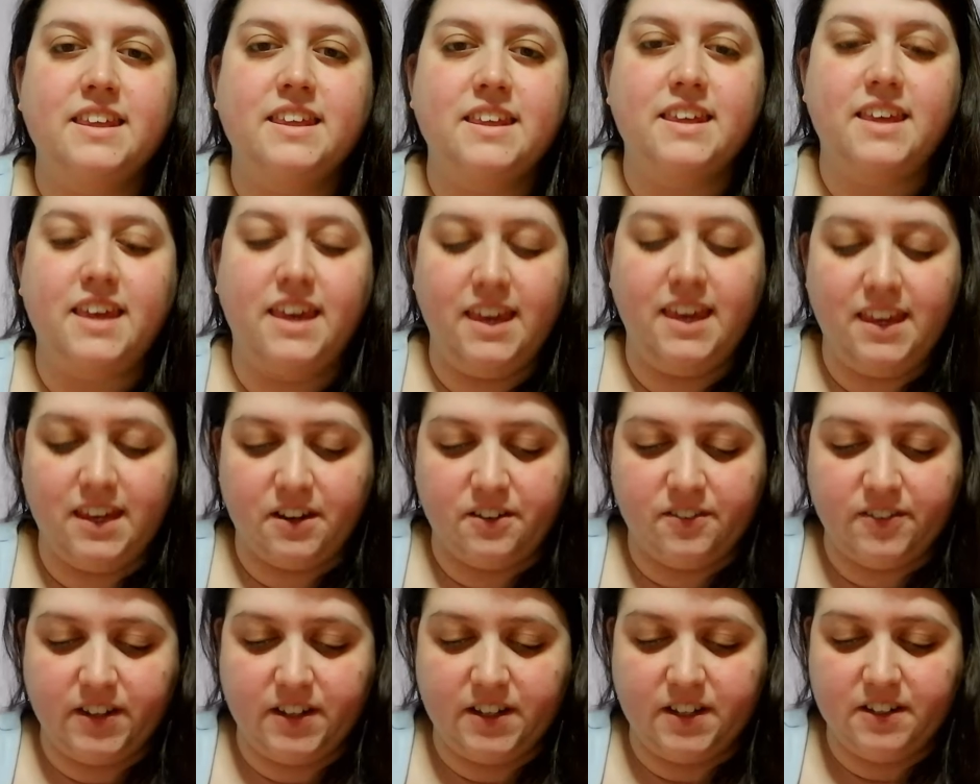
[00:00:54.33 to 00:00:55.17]
Okay, here
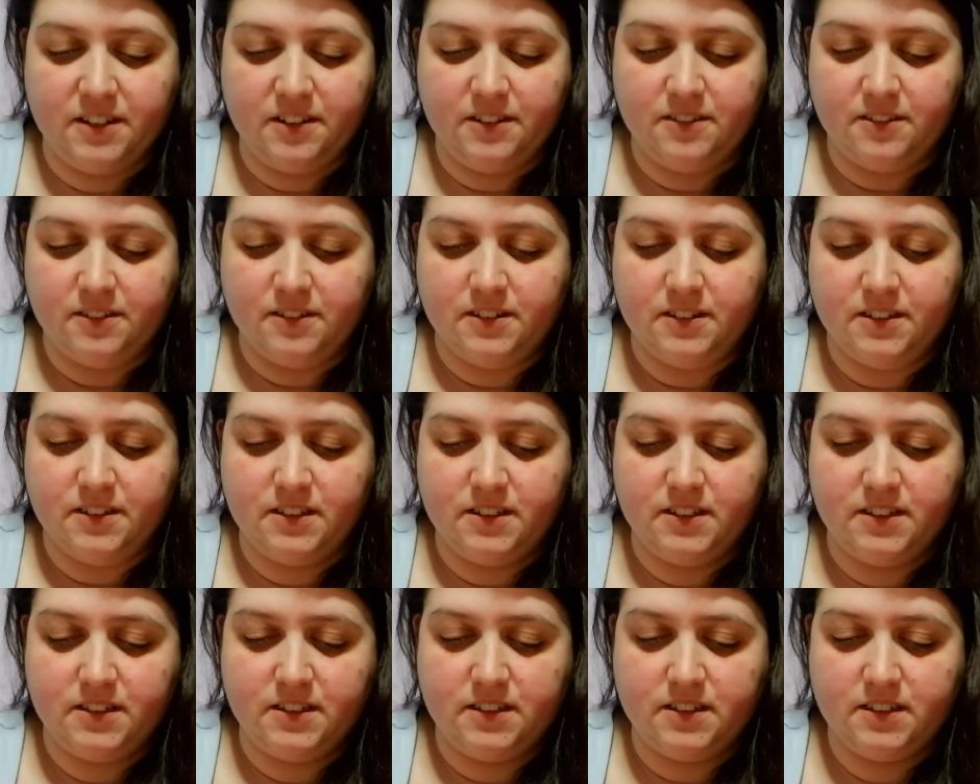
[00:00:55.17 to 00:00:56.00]
we go.
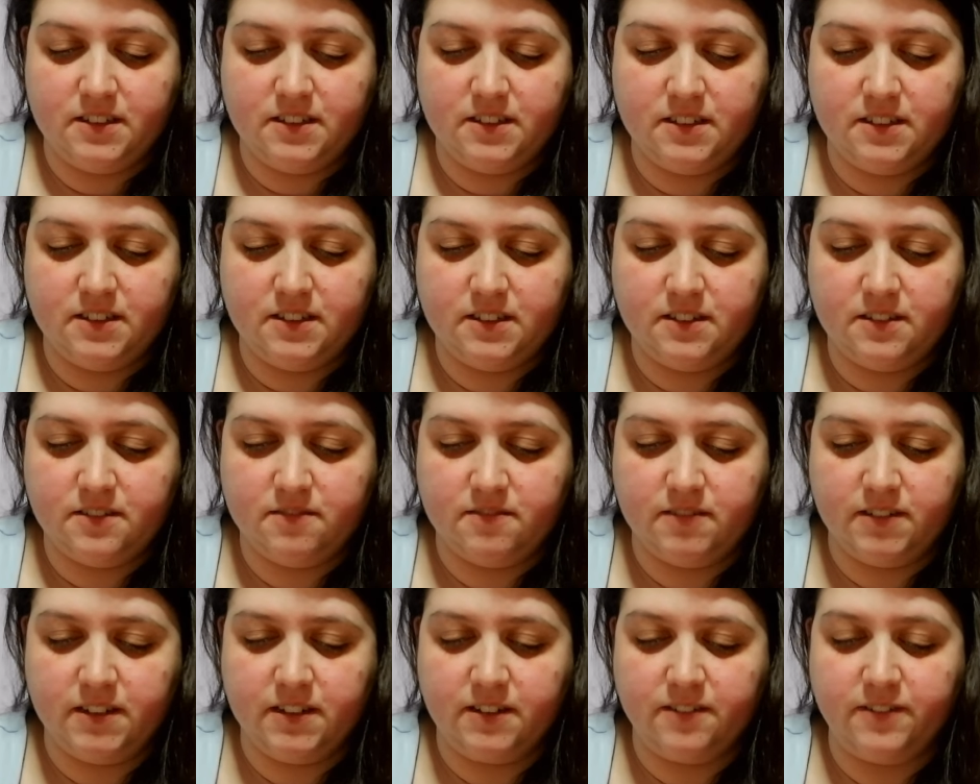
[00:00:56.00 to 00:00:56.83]

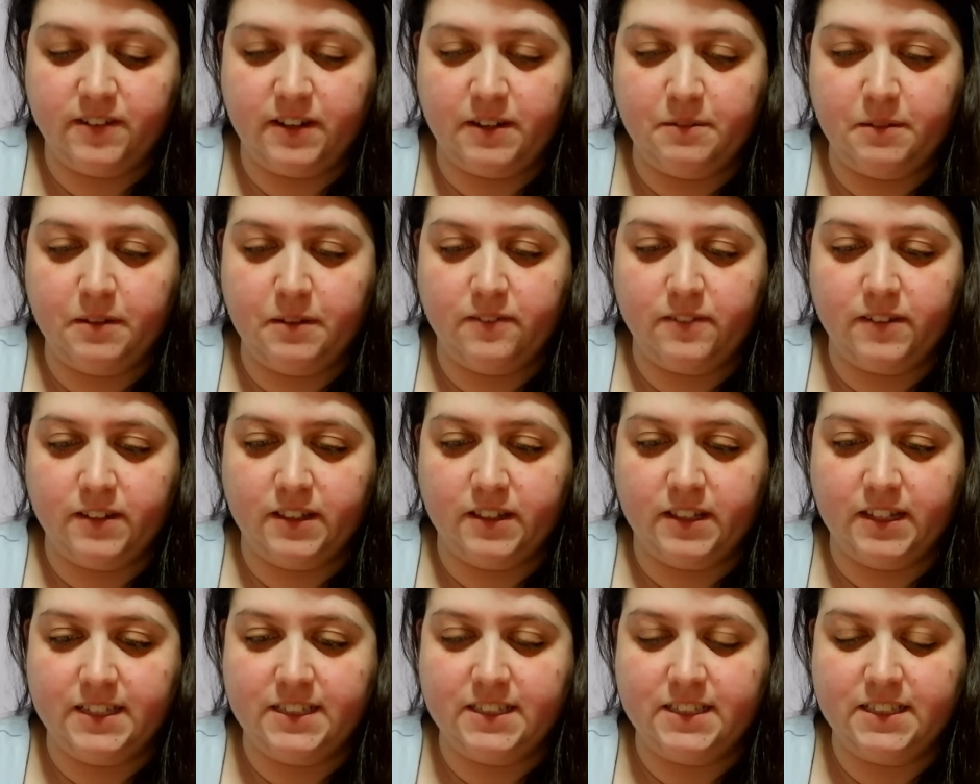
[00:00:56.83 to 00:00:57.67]
When your family
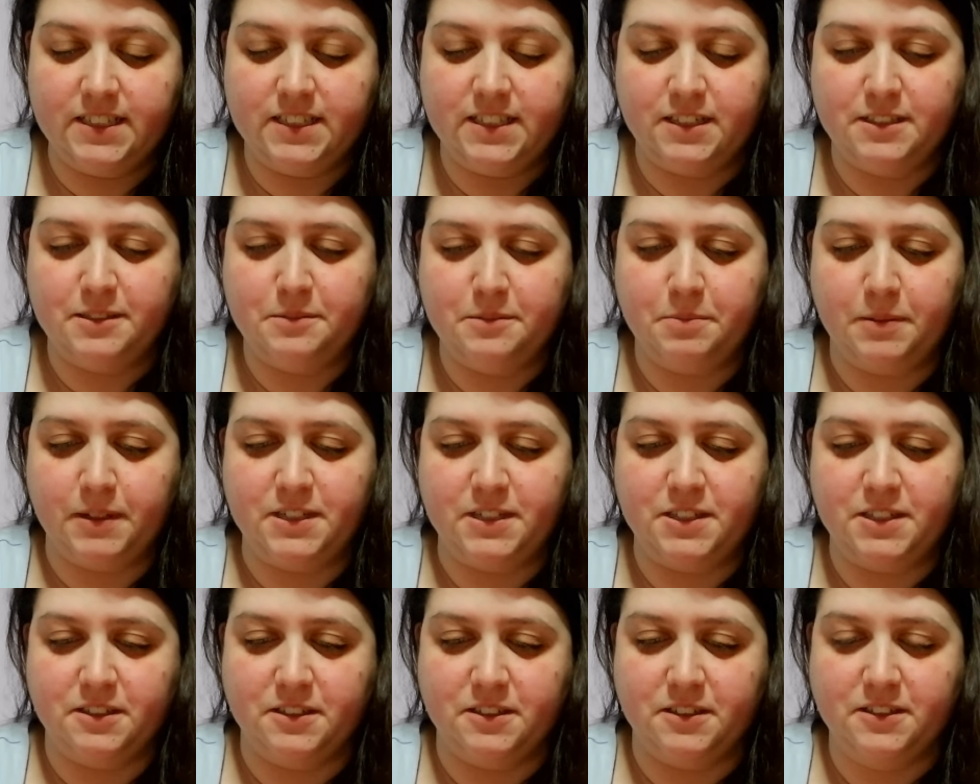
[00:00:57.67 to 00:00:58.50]
realizes you're
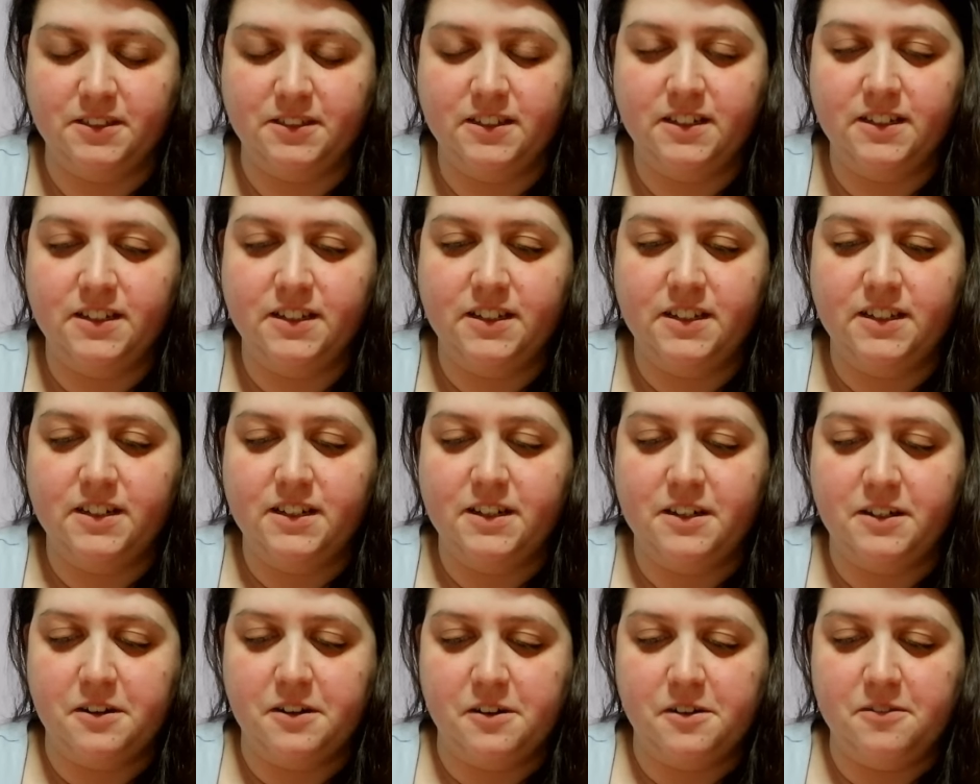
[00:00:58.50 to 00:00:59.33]
special.
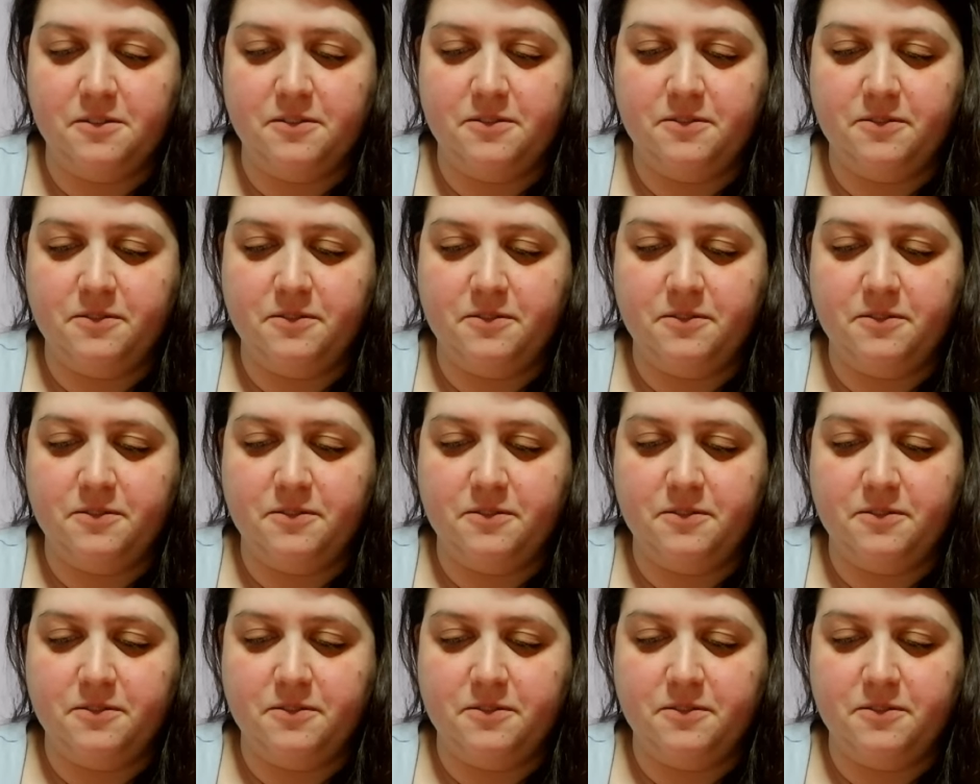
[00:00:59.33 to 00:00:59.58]
Oh,